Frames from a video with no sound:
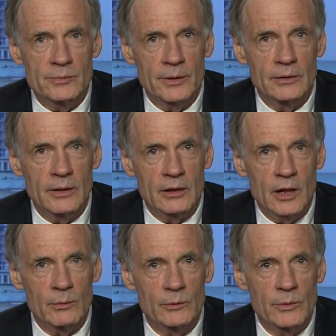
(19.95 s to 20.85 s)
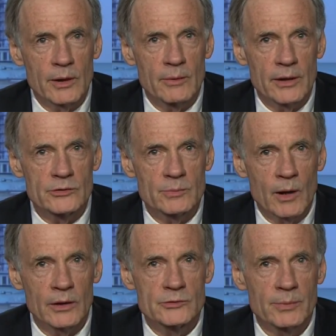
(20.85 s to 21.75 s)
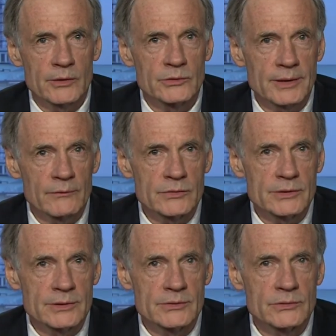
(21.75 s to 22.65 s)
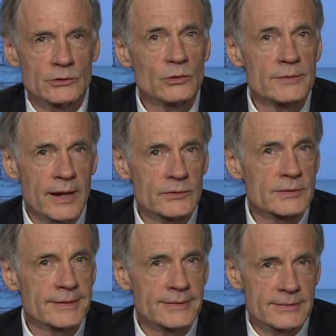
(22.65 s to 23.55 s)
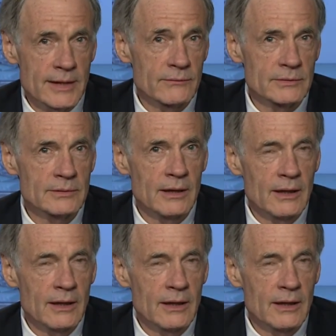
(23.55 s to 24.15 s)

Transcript: been coupled by the smallest budget deficit since 2007.